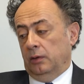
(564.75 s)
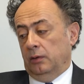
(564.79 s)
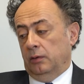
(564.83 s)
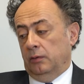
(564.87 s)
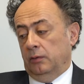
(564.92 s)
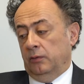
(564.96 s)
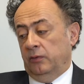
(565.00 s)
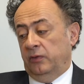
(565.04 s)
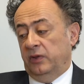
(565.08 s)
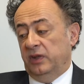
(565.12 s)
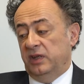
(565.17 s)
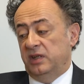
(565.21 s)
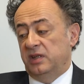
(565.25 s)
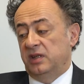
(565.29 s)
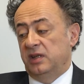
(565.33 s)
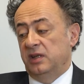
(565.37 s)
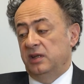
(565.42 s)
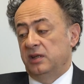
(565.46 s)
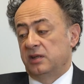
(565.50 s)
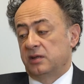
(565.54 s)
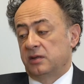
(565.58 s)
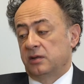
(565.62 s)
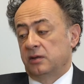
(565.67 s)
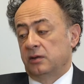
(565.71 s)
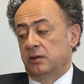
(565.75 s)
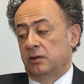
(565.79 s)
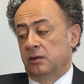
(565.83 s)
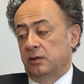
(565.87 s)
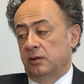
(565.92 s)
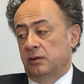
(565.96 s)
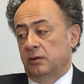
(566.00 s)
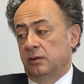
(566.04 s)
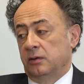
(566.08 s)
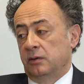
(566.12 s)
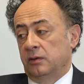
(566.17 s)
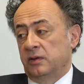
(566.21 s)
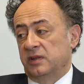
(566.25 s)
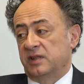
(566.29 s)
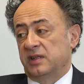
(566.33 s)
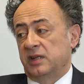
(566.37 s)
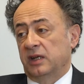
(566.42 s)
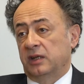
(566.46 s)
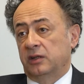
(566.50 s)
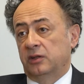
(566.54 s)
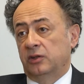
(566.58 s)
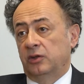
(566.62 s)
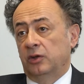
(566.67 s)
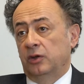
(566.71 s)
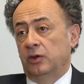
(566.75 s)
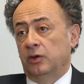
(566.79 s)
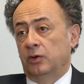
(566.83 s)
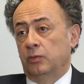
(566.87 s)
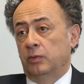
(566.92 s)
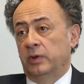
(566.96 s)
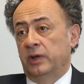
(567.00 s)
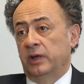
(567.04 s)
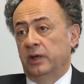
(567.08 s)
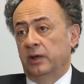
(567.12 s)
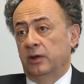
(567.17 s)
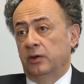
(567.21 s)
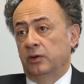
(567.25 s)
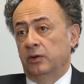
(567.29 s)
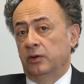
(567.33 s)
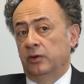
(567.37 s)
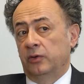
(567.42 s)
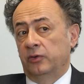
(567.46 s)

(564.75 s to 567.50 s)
This is a sector where